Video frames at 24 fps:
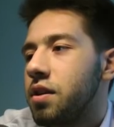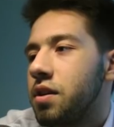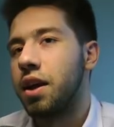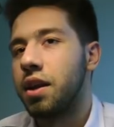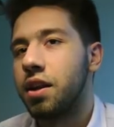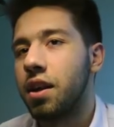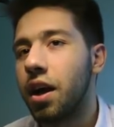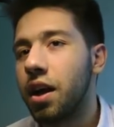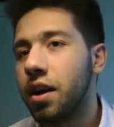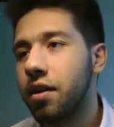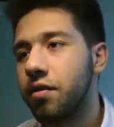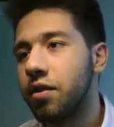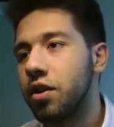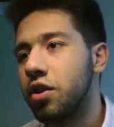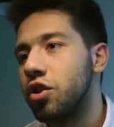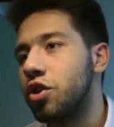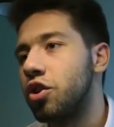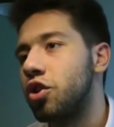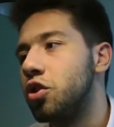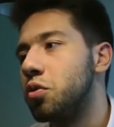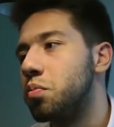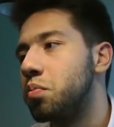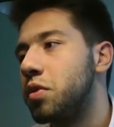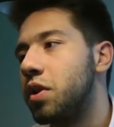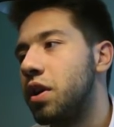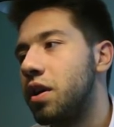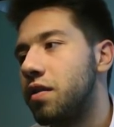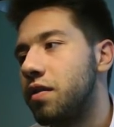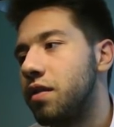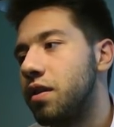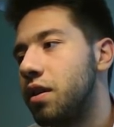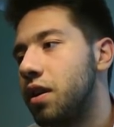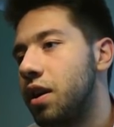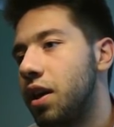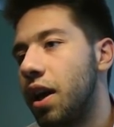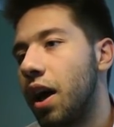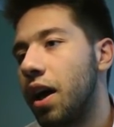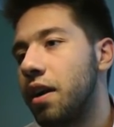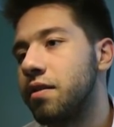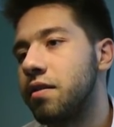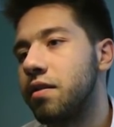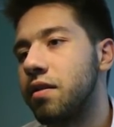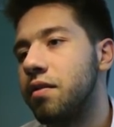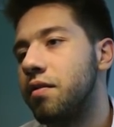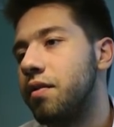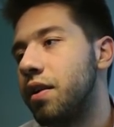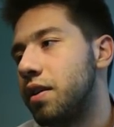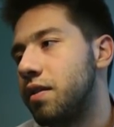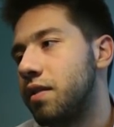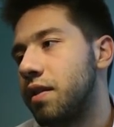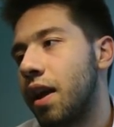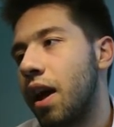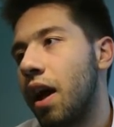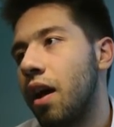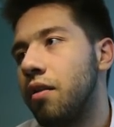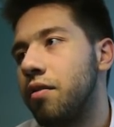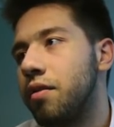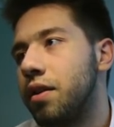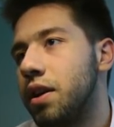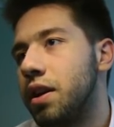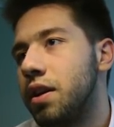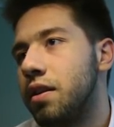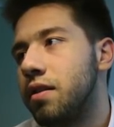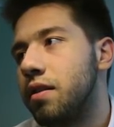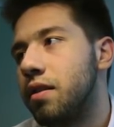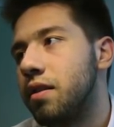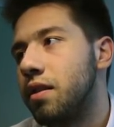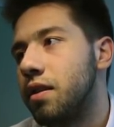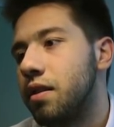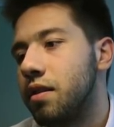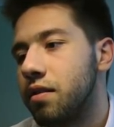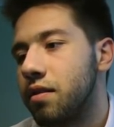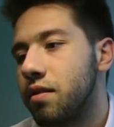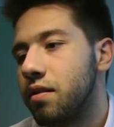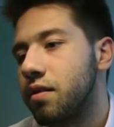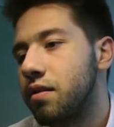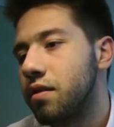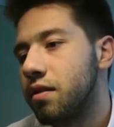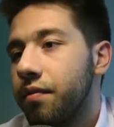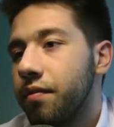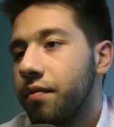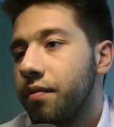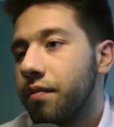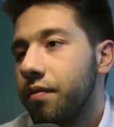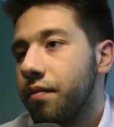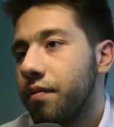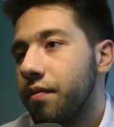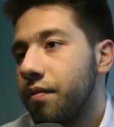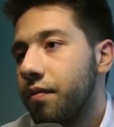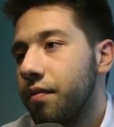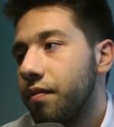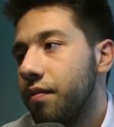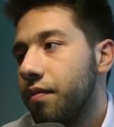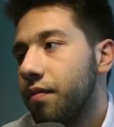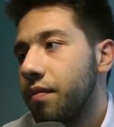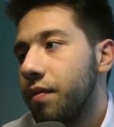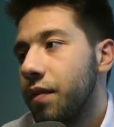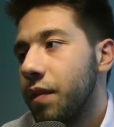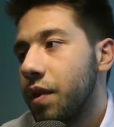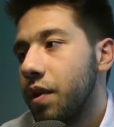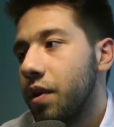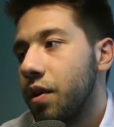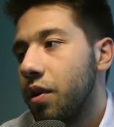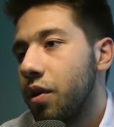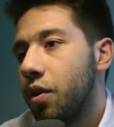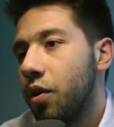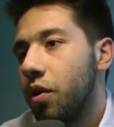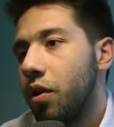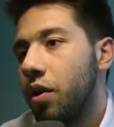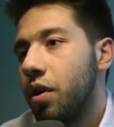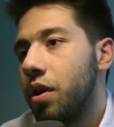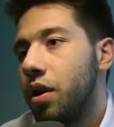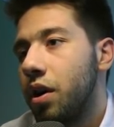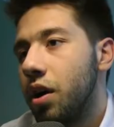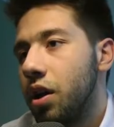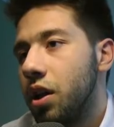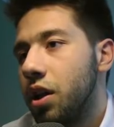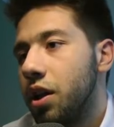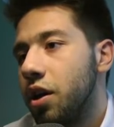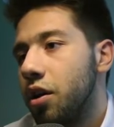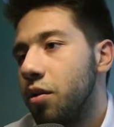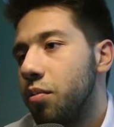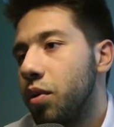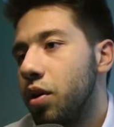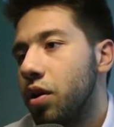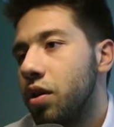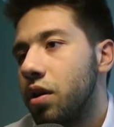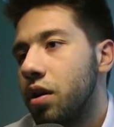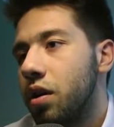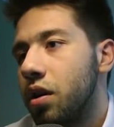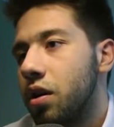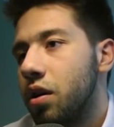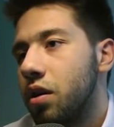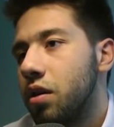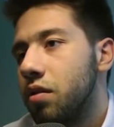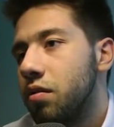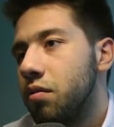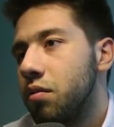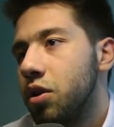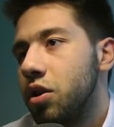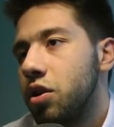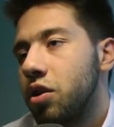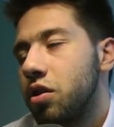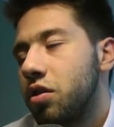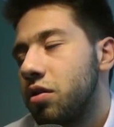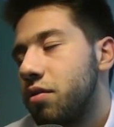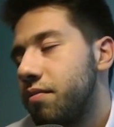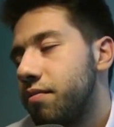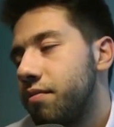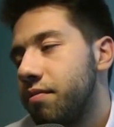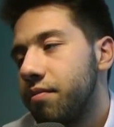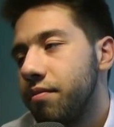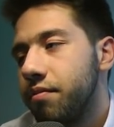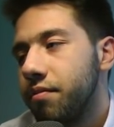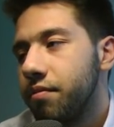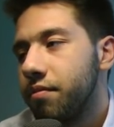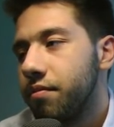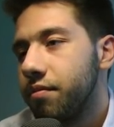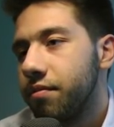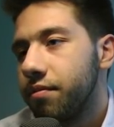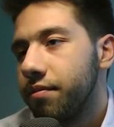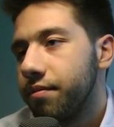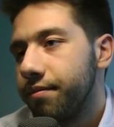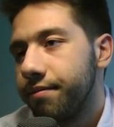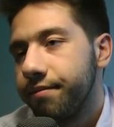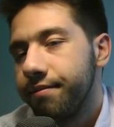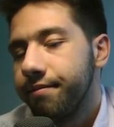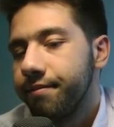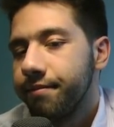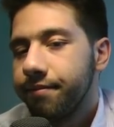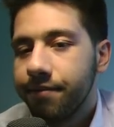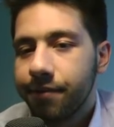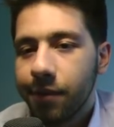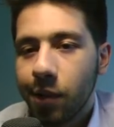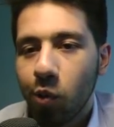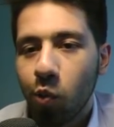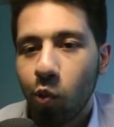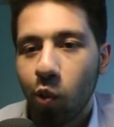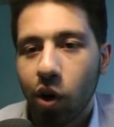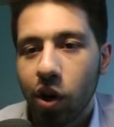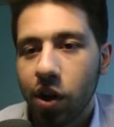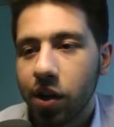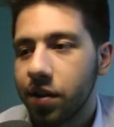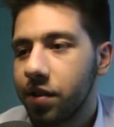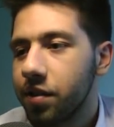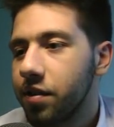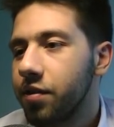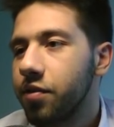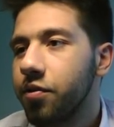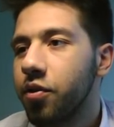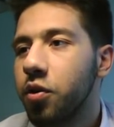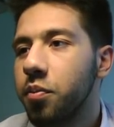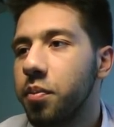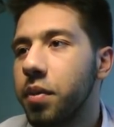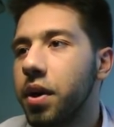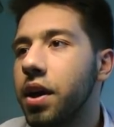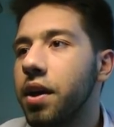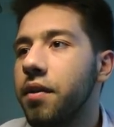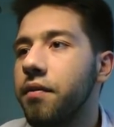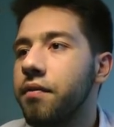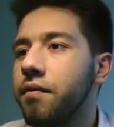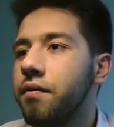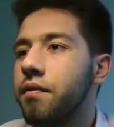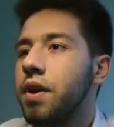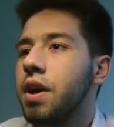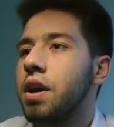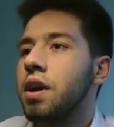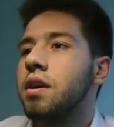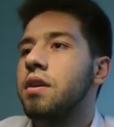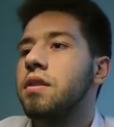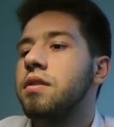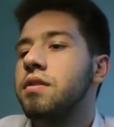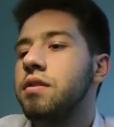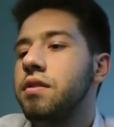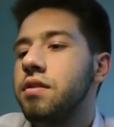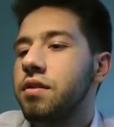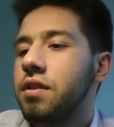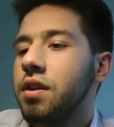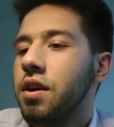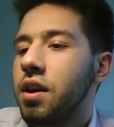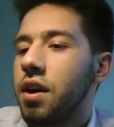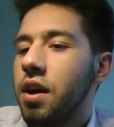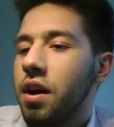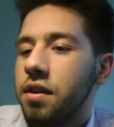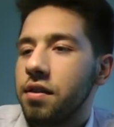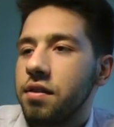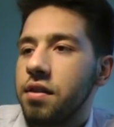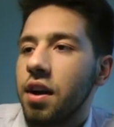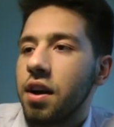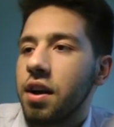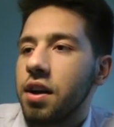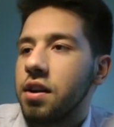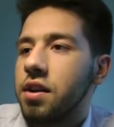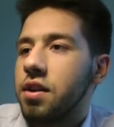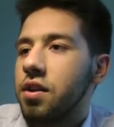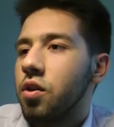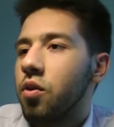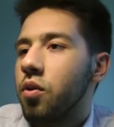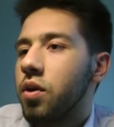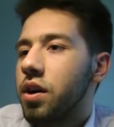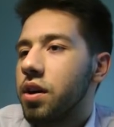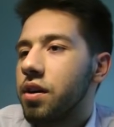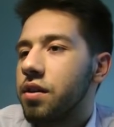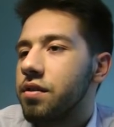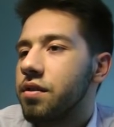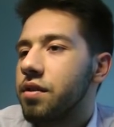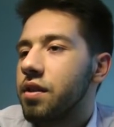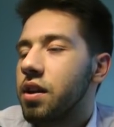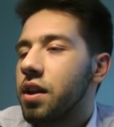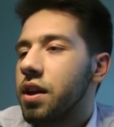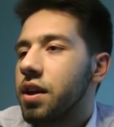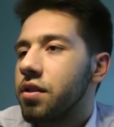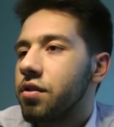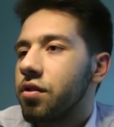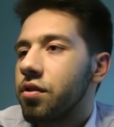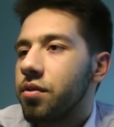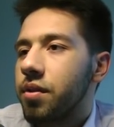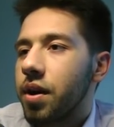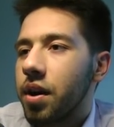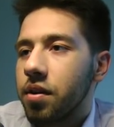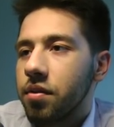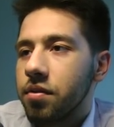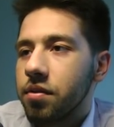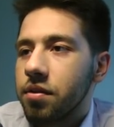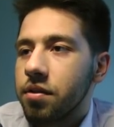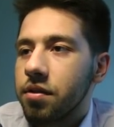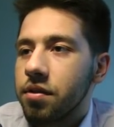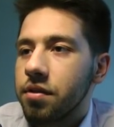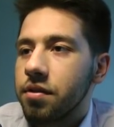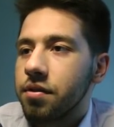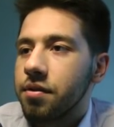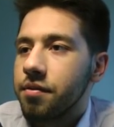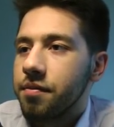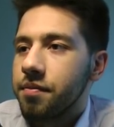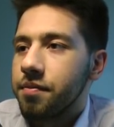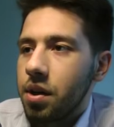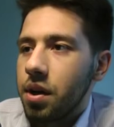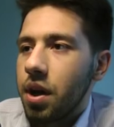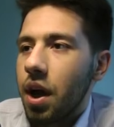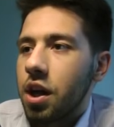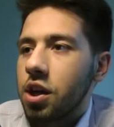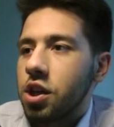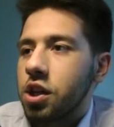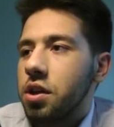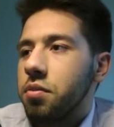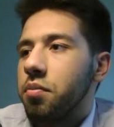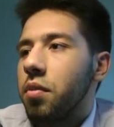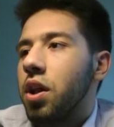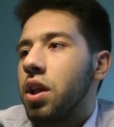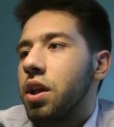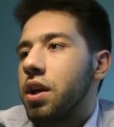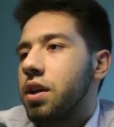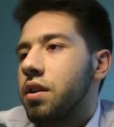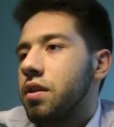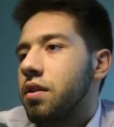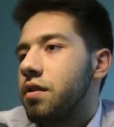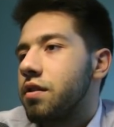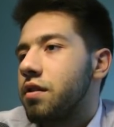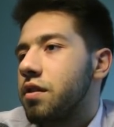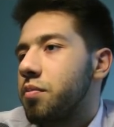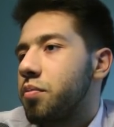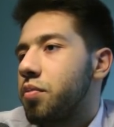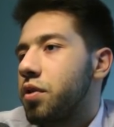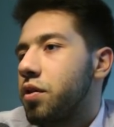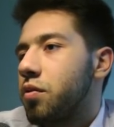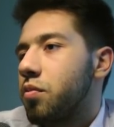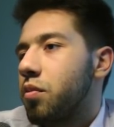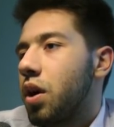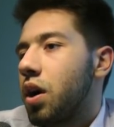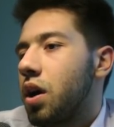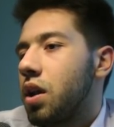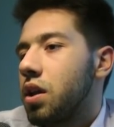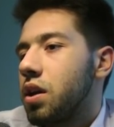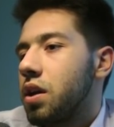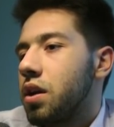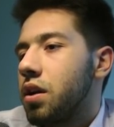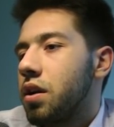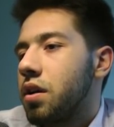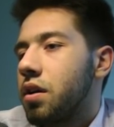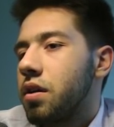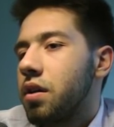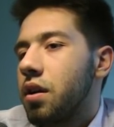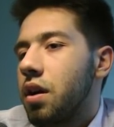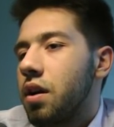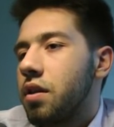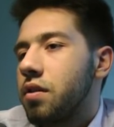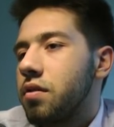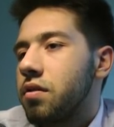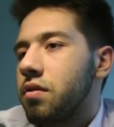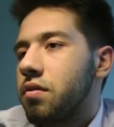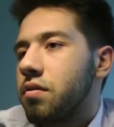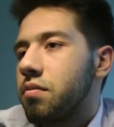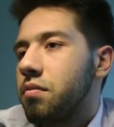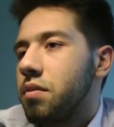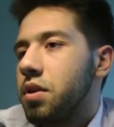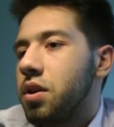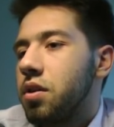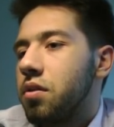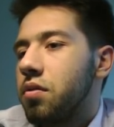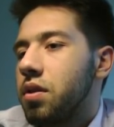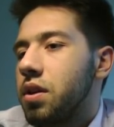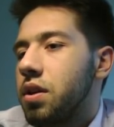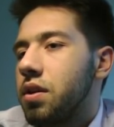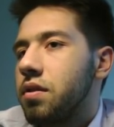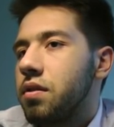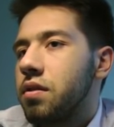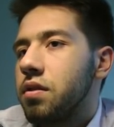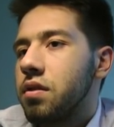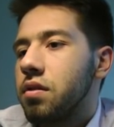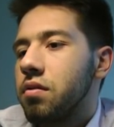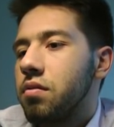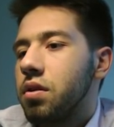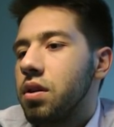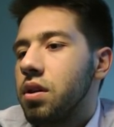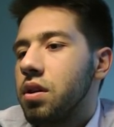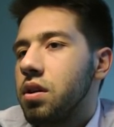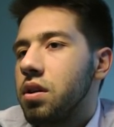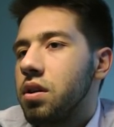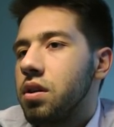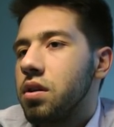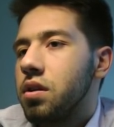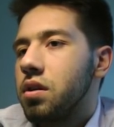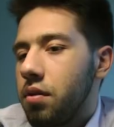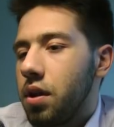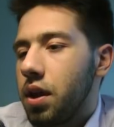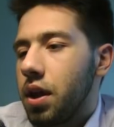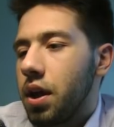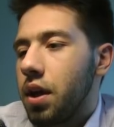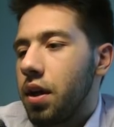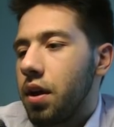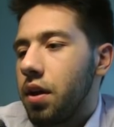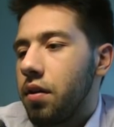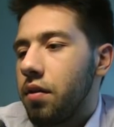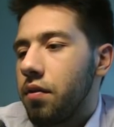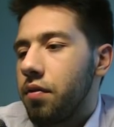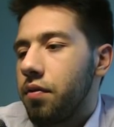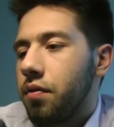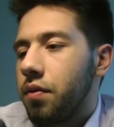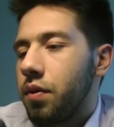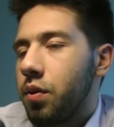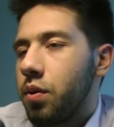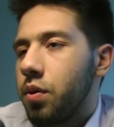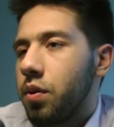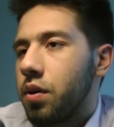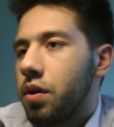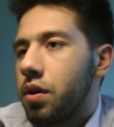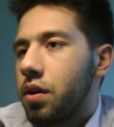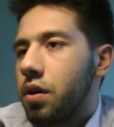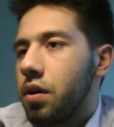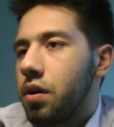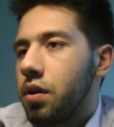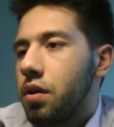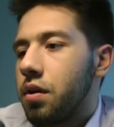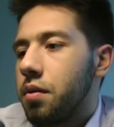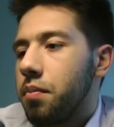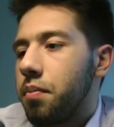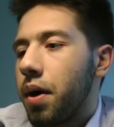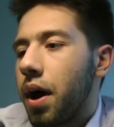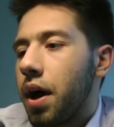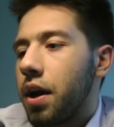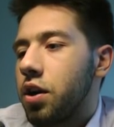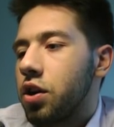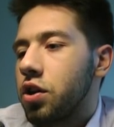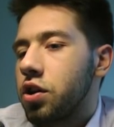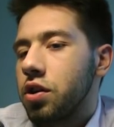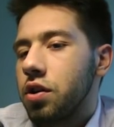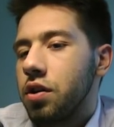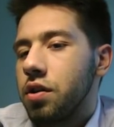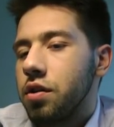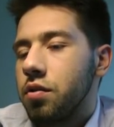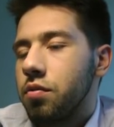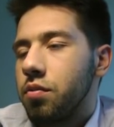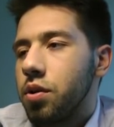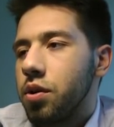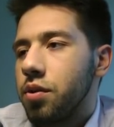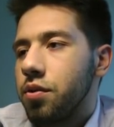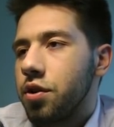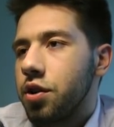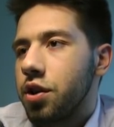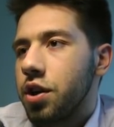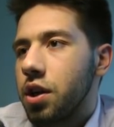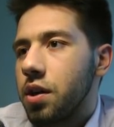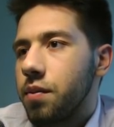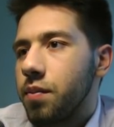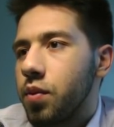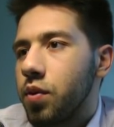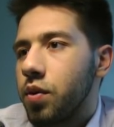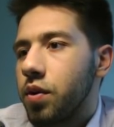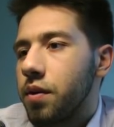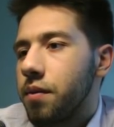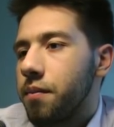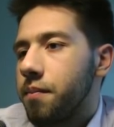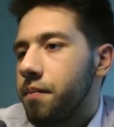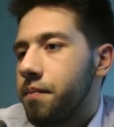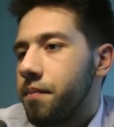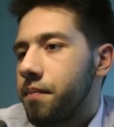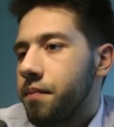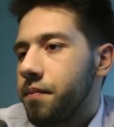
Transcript: Like, not even a Shoop does it. He has to invest Calvite into this. Or a Leo Bonhart, which works for me, because it's not going to annoy us in later rounds. We can actually mulligan the Cyprian Wily here, as we don't need to really play for the banish on the Roach anymore.